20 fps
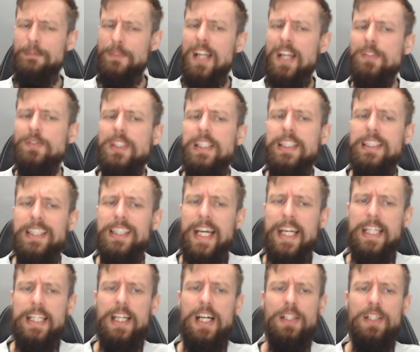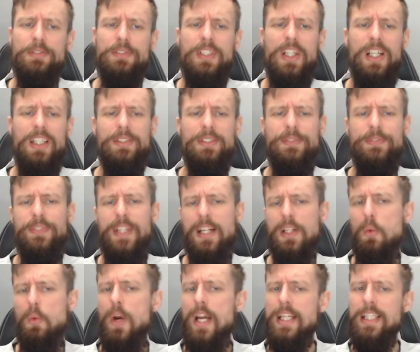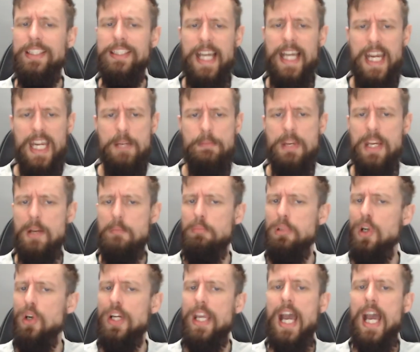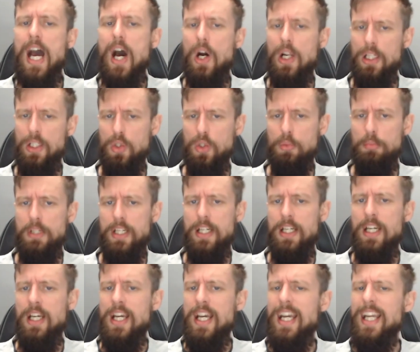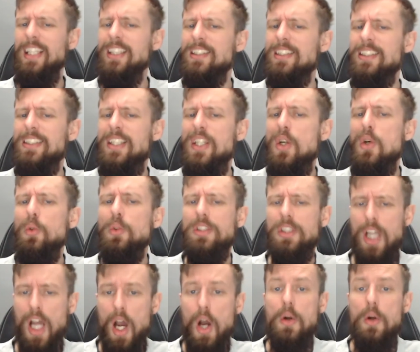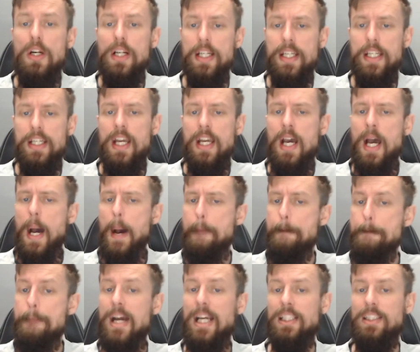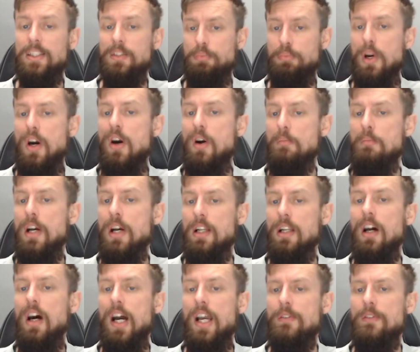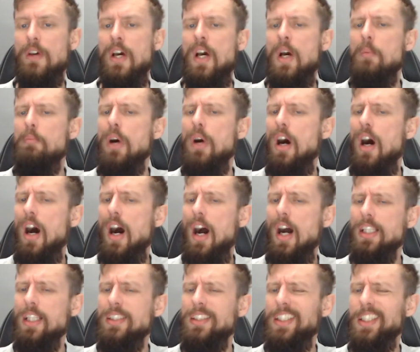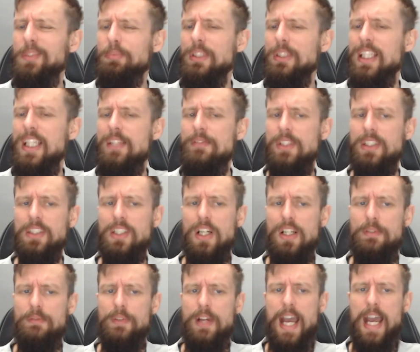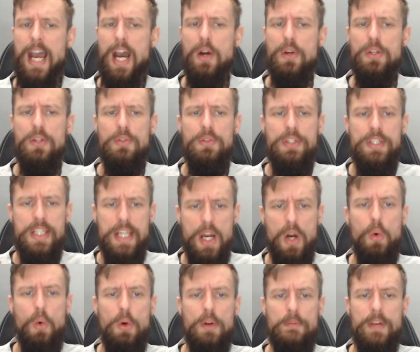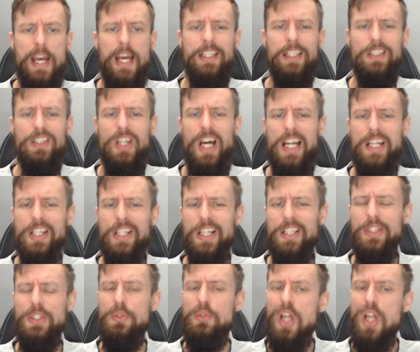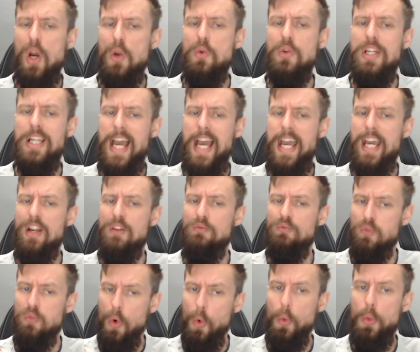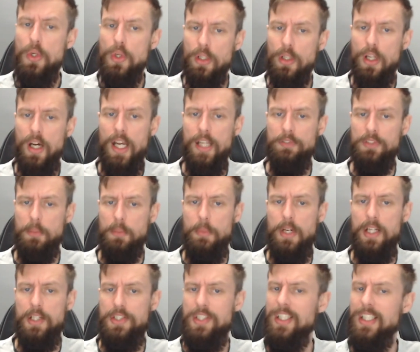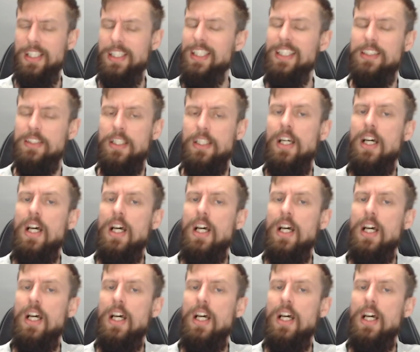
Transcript: thankfully, lately I've kind of found a way to tame it and block it out a little bit. It's still totally a massive part of my life, but I just believe it's kind of how you deal with it, and you don't let it rule your life so much. Listen,